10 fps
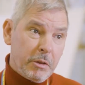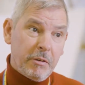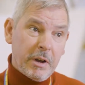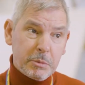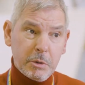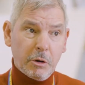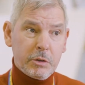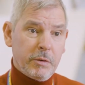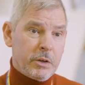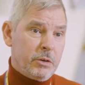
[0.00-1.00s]
vast majority of
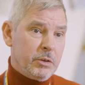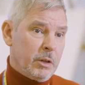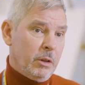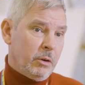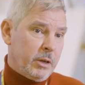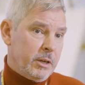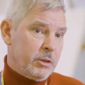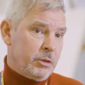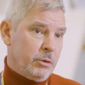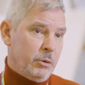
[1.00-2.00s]
our students are looking
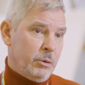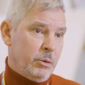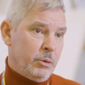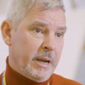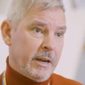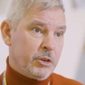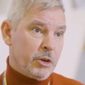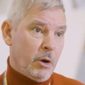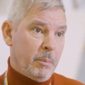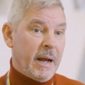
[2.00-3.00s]
to get a
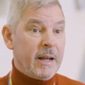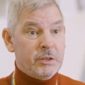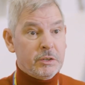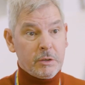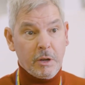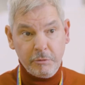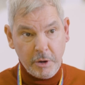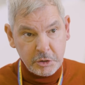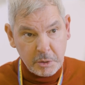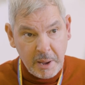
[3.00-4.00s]
job as a
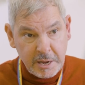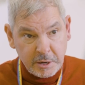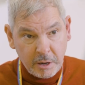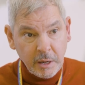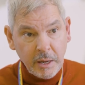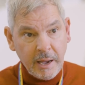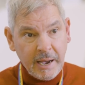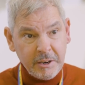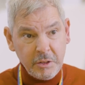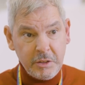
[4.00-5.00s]
furniture maker,
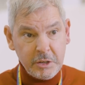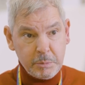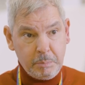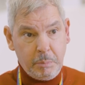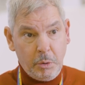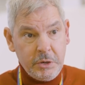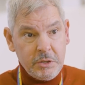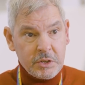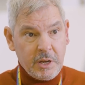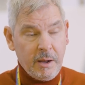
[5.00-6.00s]
and at this point in
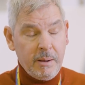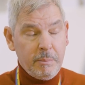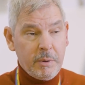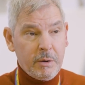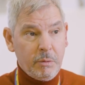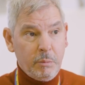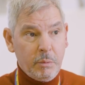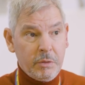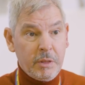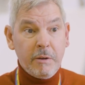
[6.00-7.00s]
time,
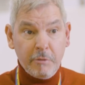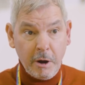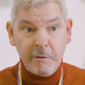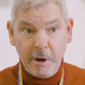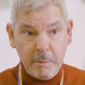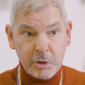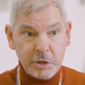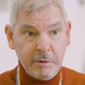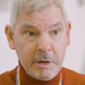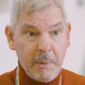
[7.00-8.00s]
they're very, very much
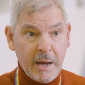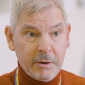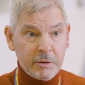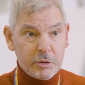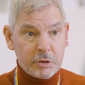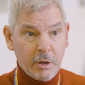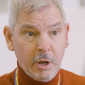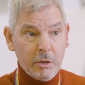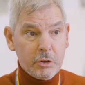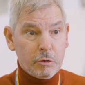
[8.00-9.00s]
in demand.
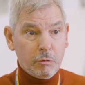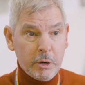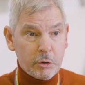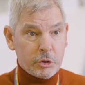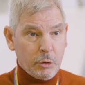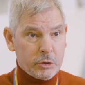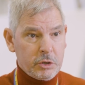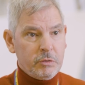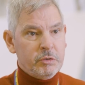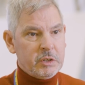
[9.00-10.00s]
There's a real shortage
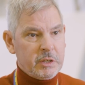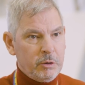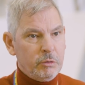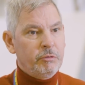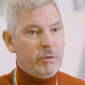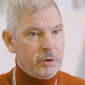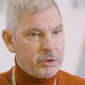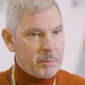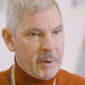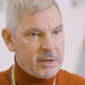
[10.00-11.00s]
of skilled
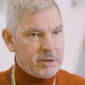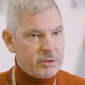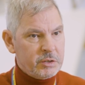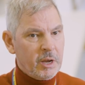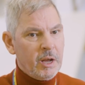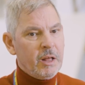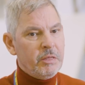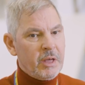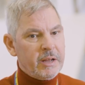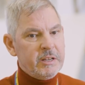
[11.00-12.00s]
furniture makers.
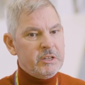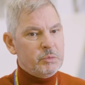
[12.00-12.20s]
That is